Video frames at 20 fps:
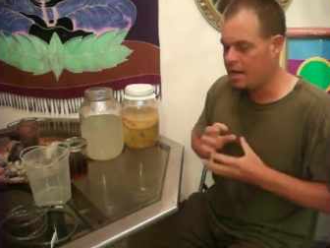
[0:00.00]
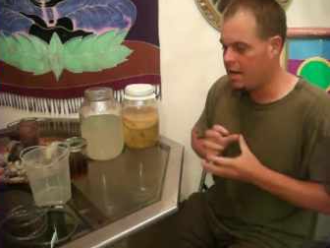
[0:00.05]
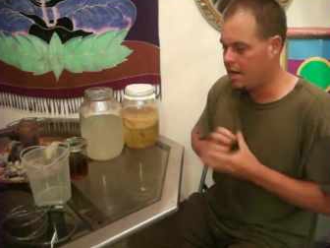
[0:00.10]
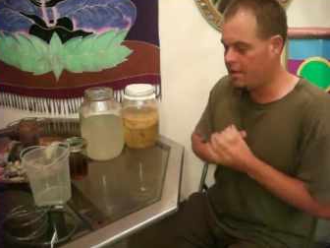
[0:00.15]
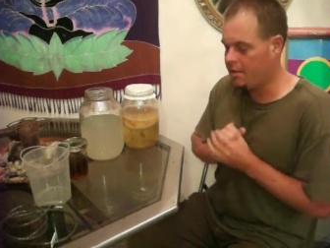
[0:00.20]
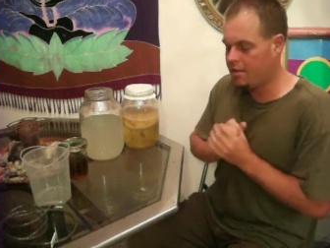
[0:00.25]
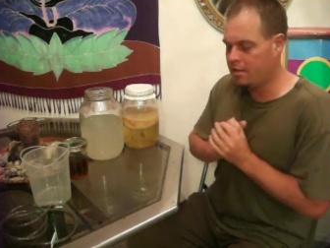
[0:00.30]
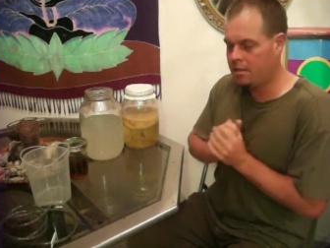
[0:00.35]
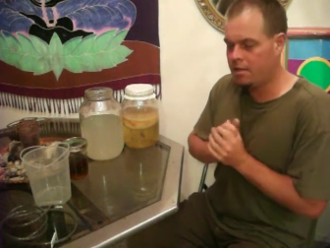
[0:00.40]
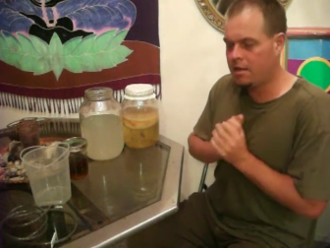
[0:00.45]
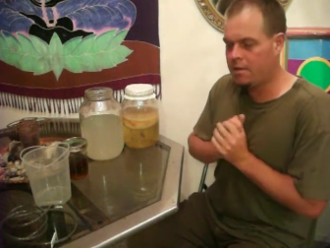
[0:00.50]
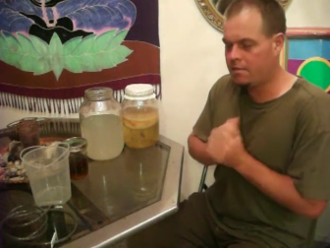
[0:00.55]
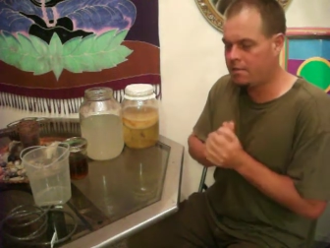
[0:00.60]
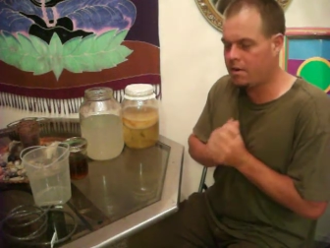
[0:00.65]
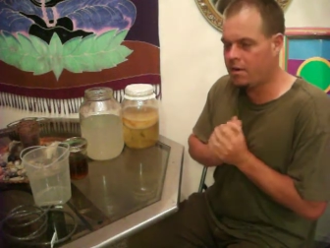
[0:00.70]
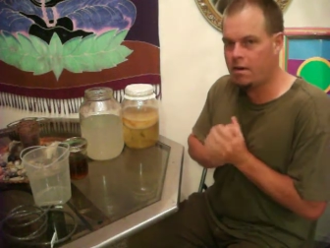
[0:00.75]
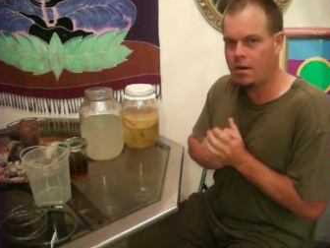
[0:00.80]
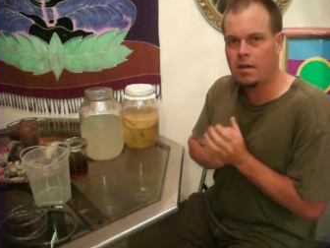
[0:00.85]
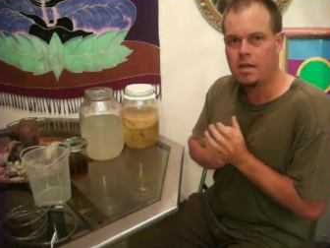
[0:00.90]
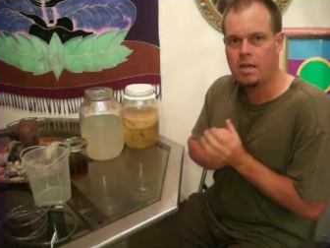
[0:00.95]
and the
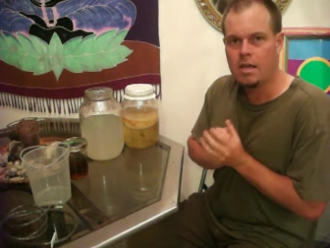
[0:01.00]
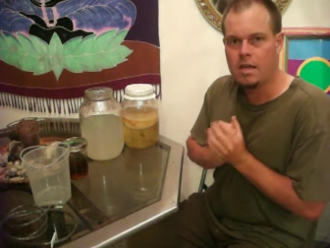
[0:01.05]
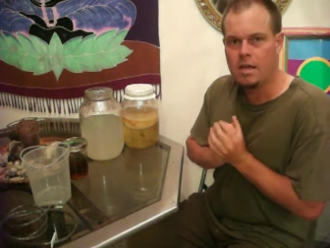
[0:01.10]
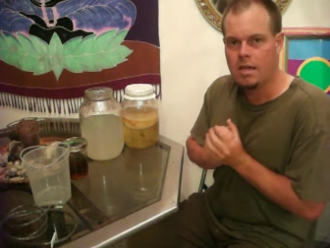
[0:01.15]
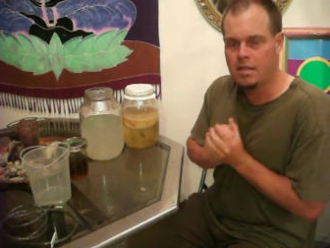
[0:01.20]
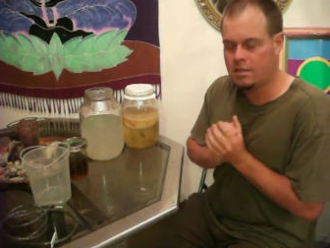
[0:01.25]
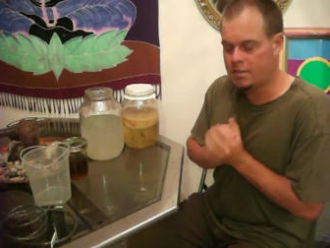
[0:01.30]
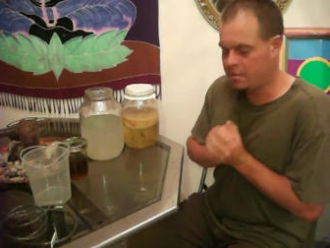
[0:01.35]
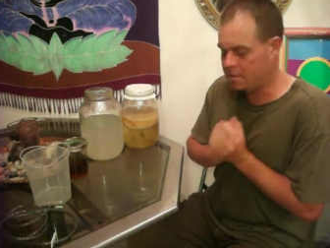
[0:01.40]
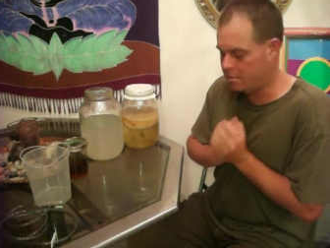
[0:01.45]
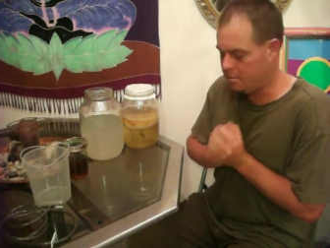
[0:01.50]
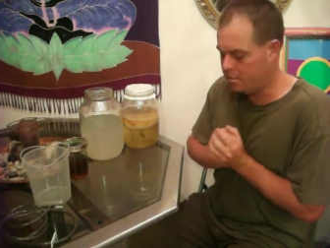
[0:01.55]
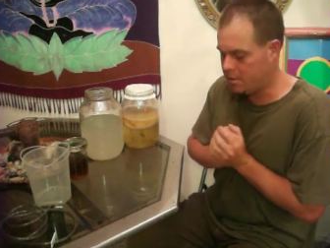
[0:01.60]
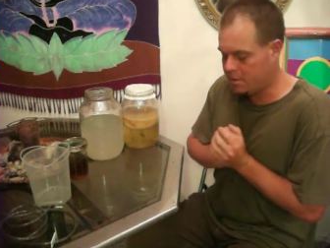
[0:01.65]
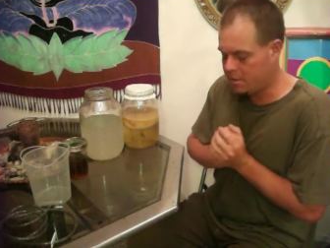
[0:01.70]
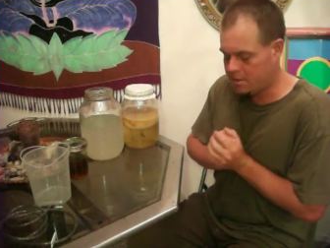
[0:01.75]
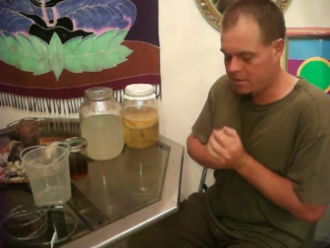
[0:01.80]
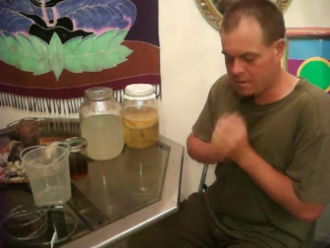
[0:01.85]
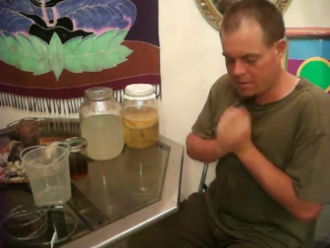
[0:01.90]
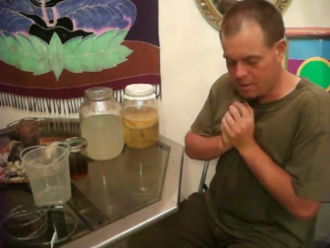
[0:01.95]
liver, it
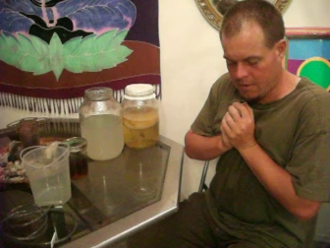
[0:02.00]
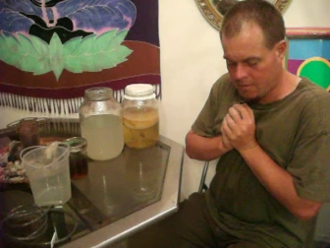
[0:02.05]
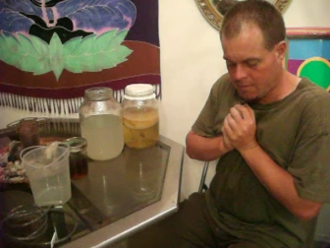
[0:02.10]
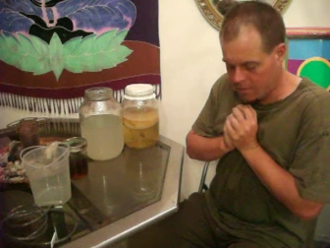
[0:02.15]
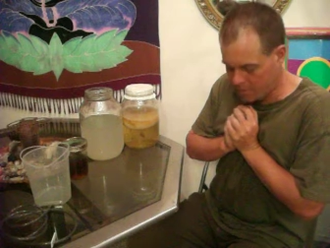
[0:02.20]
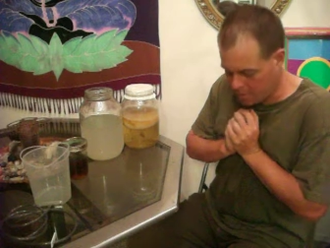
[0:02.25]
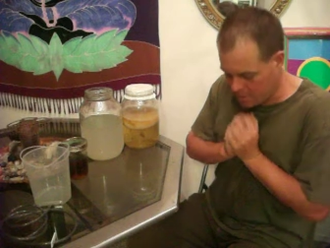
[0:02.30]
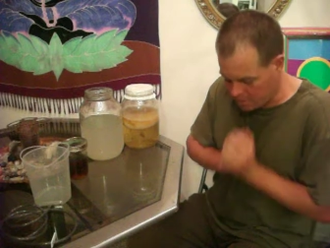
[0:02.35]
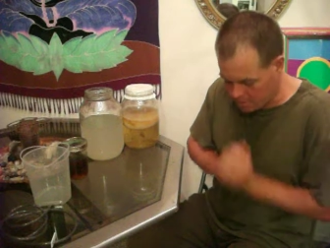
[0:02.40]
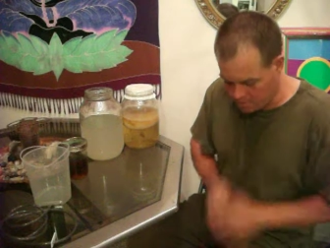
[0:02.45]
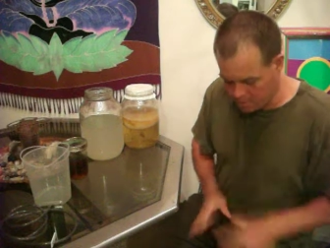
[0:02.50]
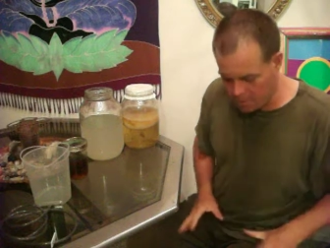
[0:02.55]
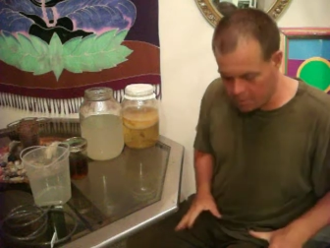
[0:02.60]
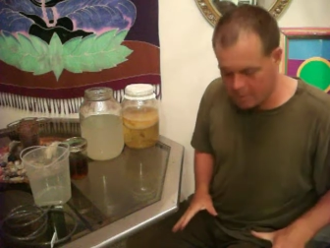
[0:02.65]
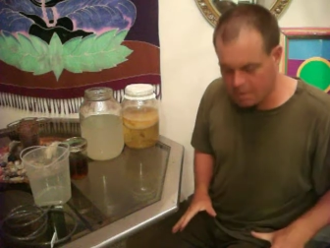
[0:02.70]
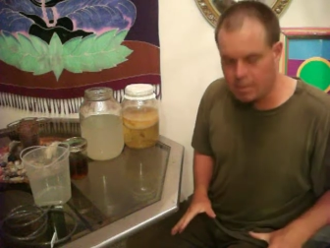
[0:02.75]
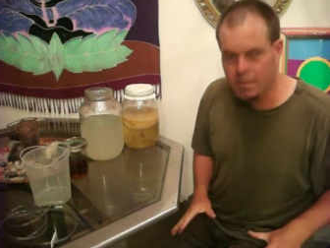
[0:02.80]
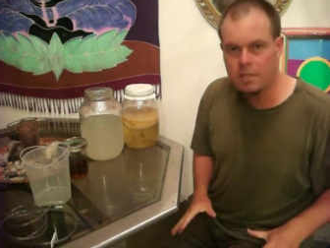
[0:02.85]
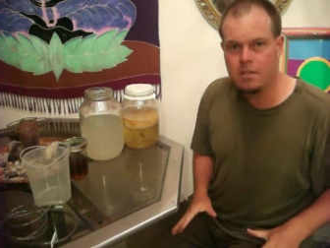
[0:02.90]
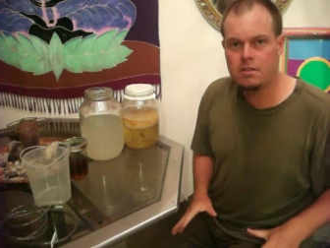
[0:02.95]
stimulates the liver to
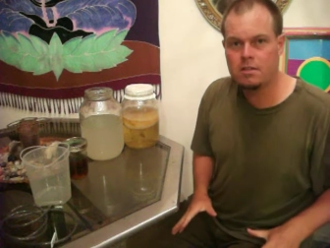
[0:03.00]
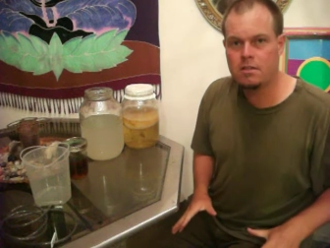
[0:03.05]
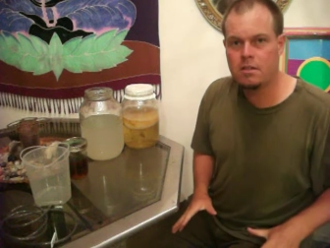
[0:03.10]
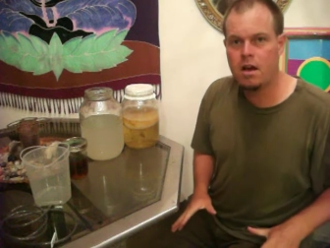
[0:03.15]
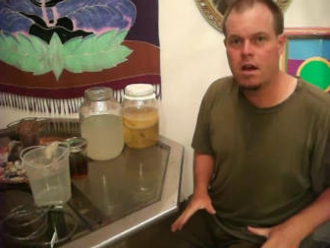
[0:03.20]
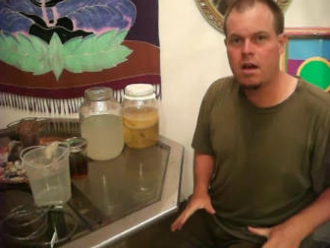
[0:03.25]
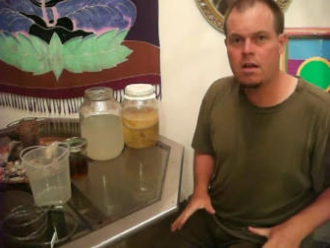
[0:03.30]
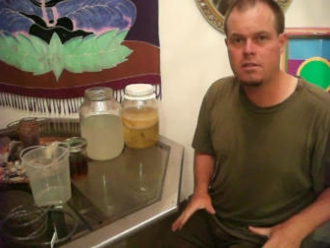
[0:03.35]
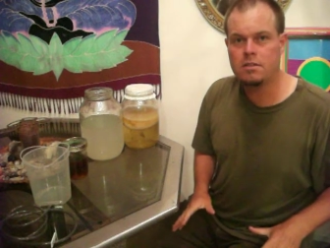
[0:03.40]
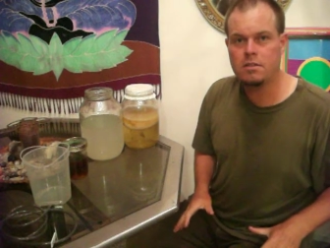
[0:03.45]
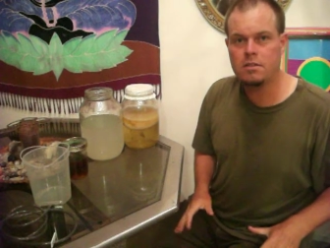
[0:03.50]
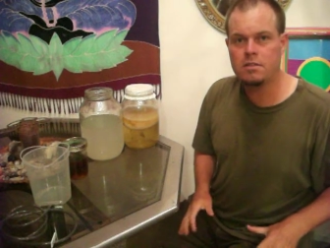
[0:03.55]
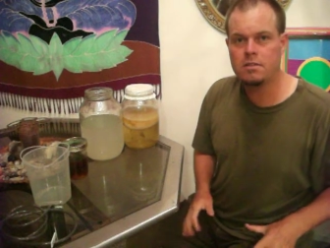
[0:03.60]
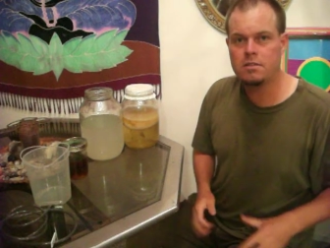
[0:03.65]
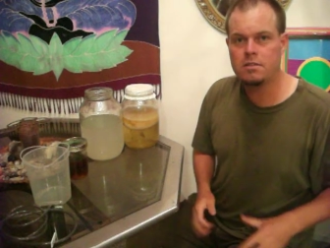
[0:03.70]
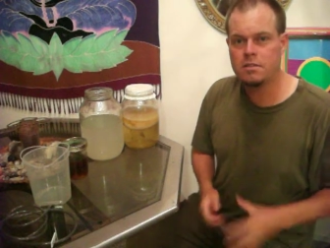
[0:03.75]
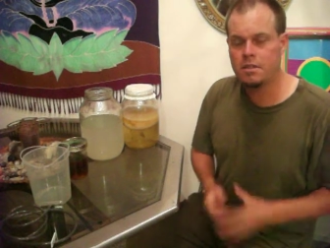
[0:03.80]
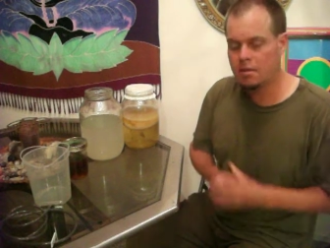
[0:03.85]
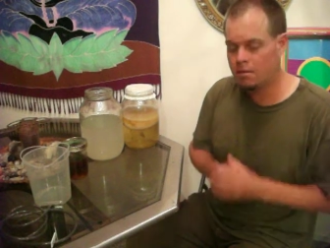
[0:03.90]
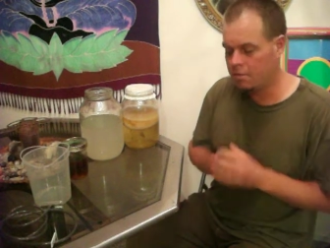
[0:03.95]
release
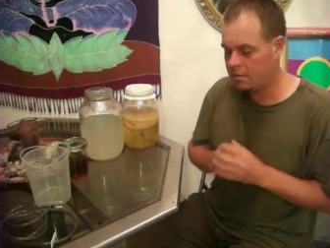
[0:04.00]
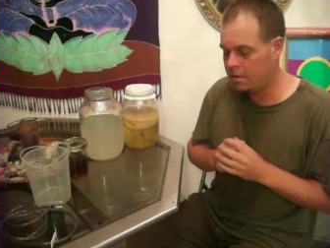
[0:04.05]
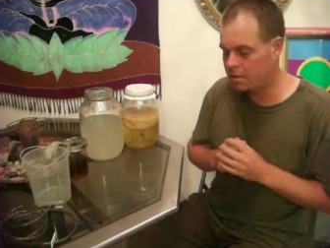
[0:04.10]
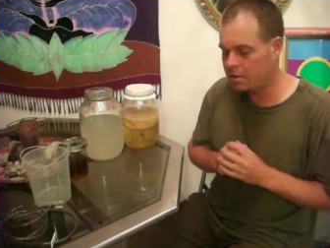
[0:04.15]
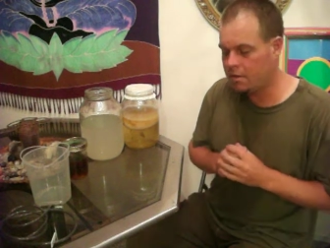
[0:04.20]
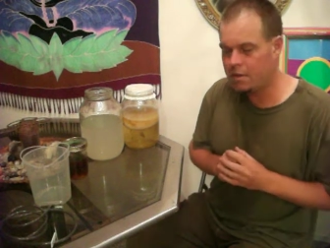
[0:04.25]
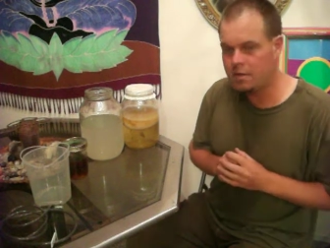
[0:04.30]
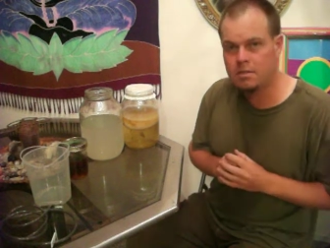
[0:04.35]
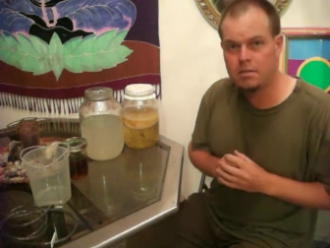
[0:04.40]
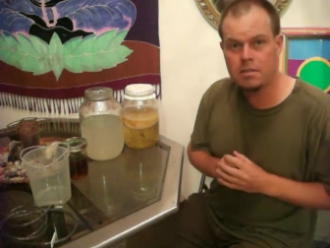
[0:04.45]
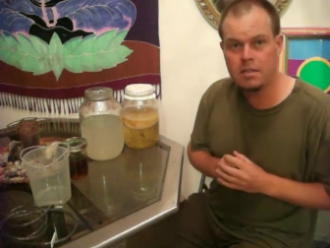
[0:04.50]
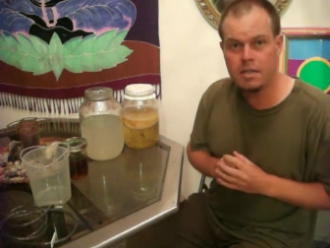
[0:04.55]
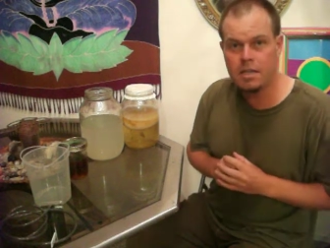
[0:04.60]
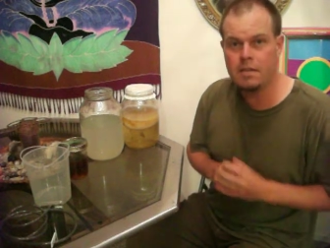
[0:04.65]
toxins and release